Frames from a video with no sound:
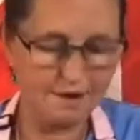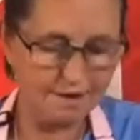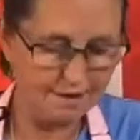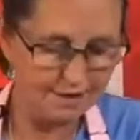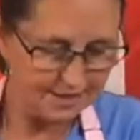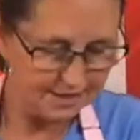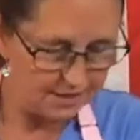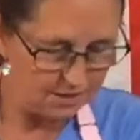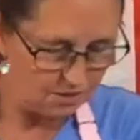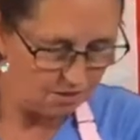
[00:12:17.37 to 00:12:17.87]

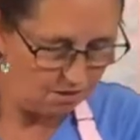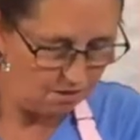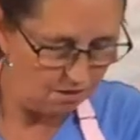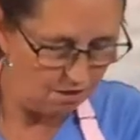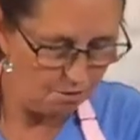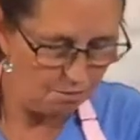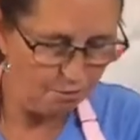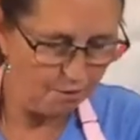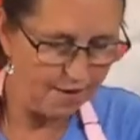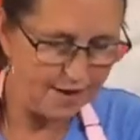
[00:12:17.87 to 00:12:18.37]
It's all
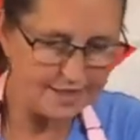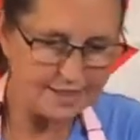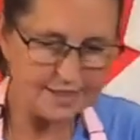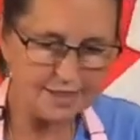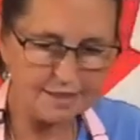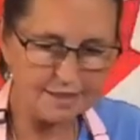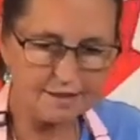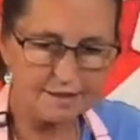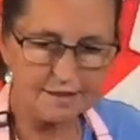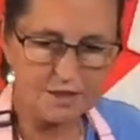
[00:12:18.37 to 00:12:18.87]
pressed
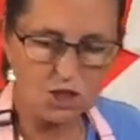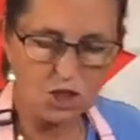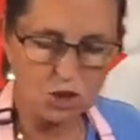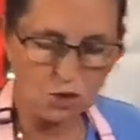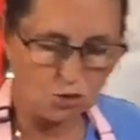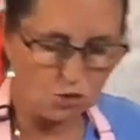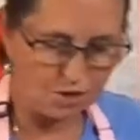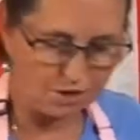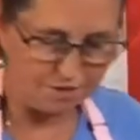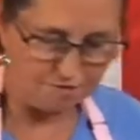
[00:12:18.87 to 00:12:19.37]

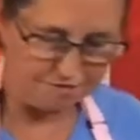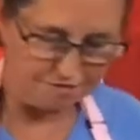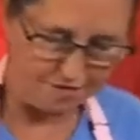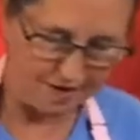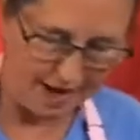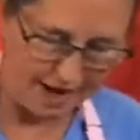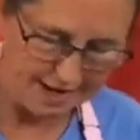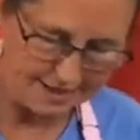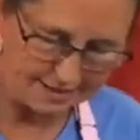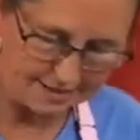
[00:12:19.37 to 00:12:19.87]
sort of
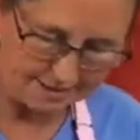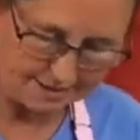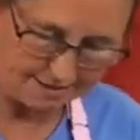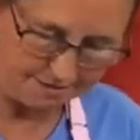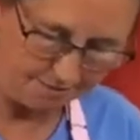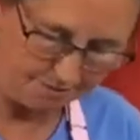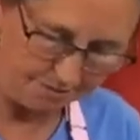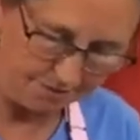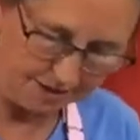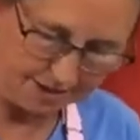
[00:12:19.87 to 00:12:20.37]
flat.
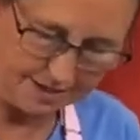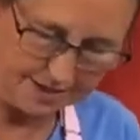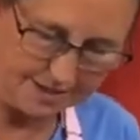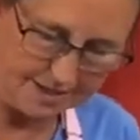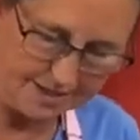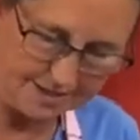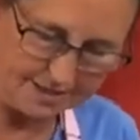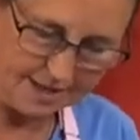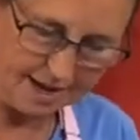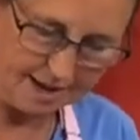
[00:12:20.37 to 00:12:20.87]
It doesn't
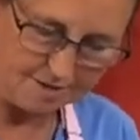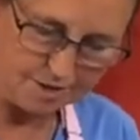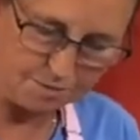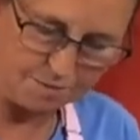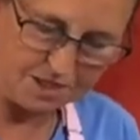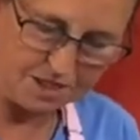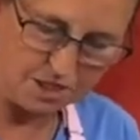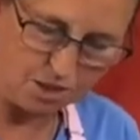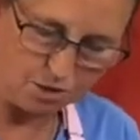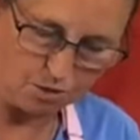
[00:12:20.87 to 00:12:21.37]
have to be
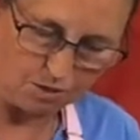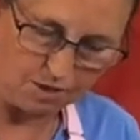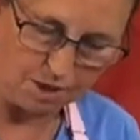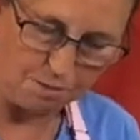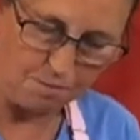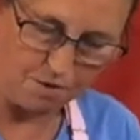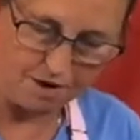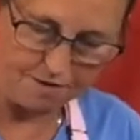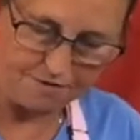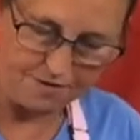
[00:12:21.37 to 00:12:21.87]
totally
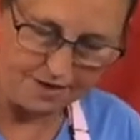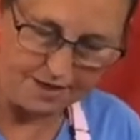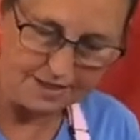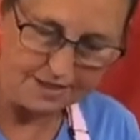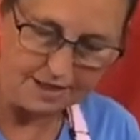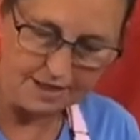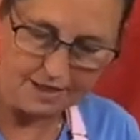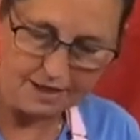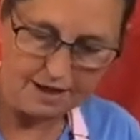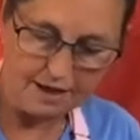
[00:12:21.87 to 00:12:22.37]
perfect.
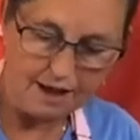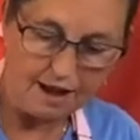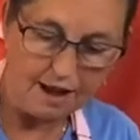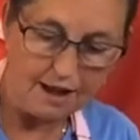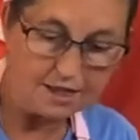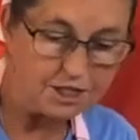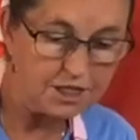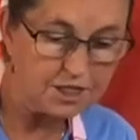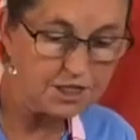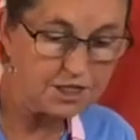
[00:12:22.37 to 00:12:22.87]
I'll
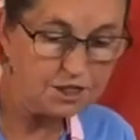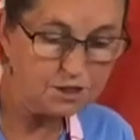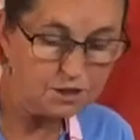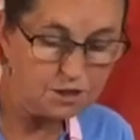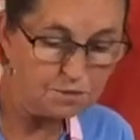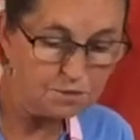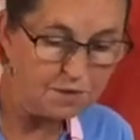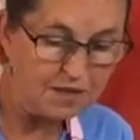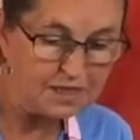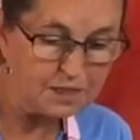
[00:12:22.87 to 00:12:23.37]
just use
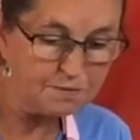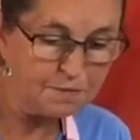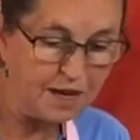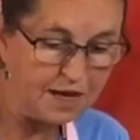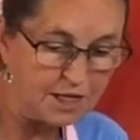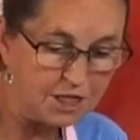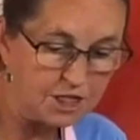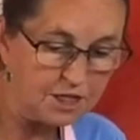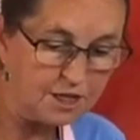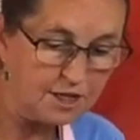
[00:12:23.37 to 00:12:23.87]
my
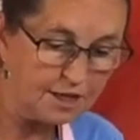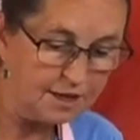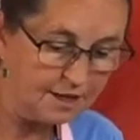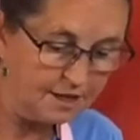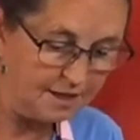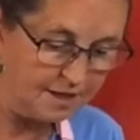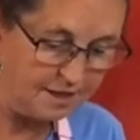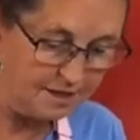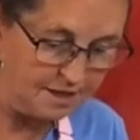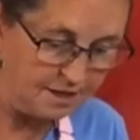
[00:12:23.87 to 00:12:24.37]
spatula
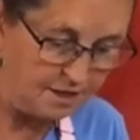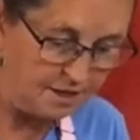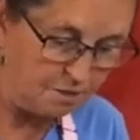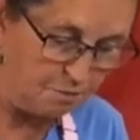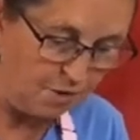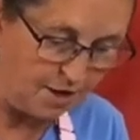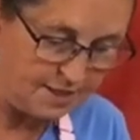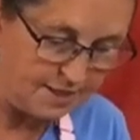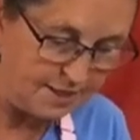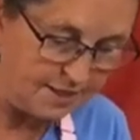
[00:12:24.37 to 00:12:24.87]
to
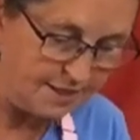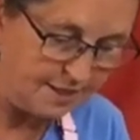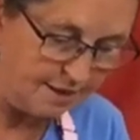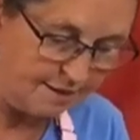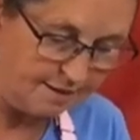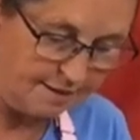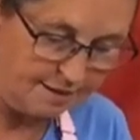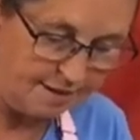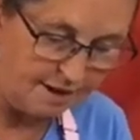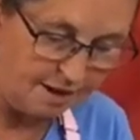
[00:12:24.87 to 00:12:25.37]
press it down a
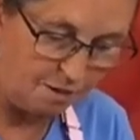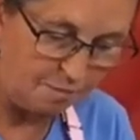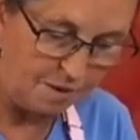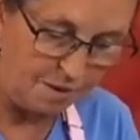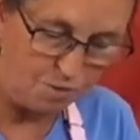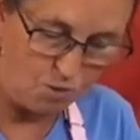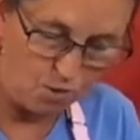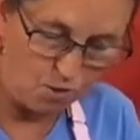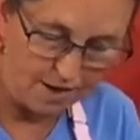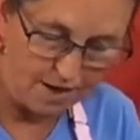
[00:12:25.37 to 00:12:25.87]
little bit
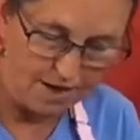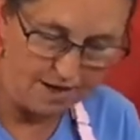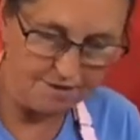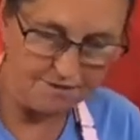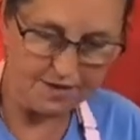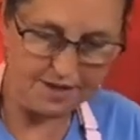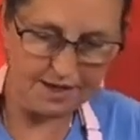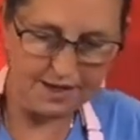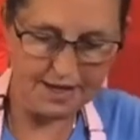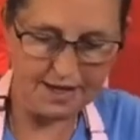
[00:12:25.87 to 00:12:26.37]
more
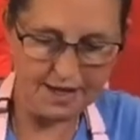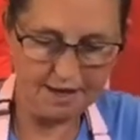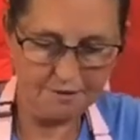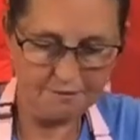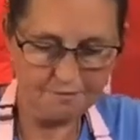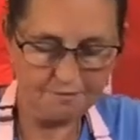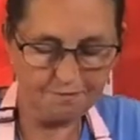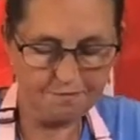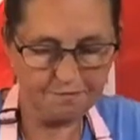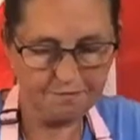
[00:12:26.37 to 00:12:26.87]
evenly
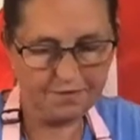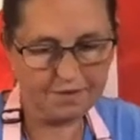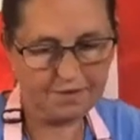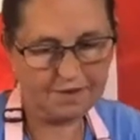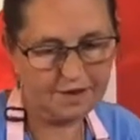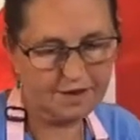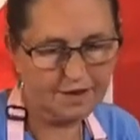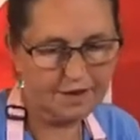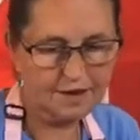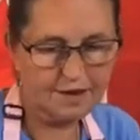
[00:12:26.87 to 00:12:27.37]

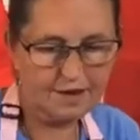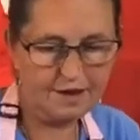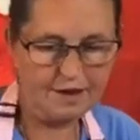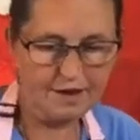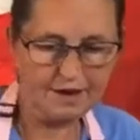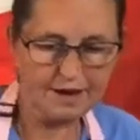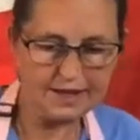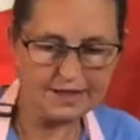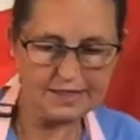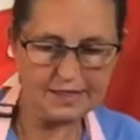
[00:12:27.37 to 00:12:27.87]

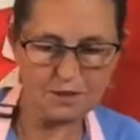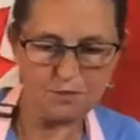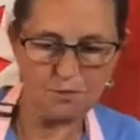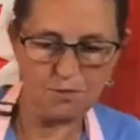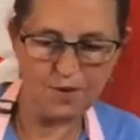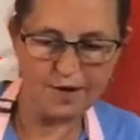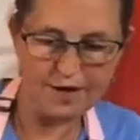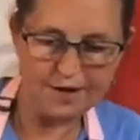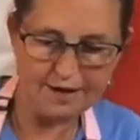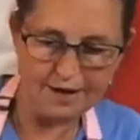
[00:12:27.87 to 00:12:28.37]
and spread
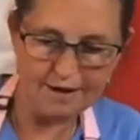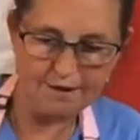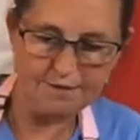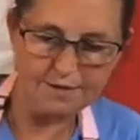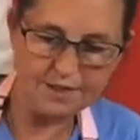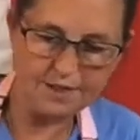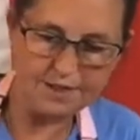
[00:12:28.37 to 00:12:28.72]
it out.